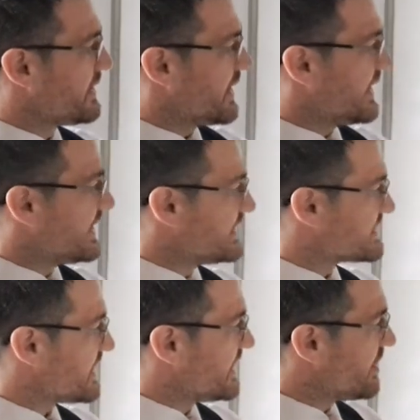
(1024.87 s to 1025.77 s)

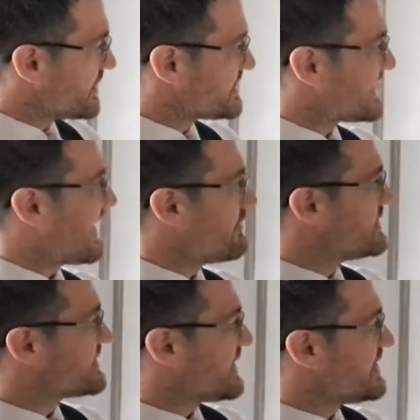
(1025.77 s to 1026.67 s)
is, in order to
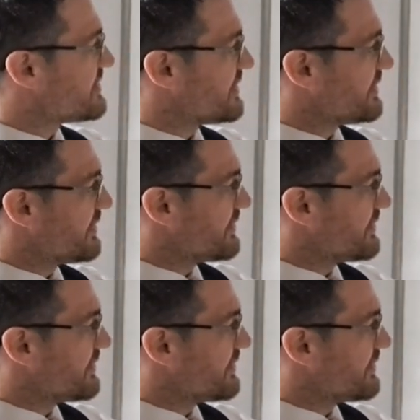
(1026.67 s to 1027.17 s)
guarantee that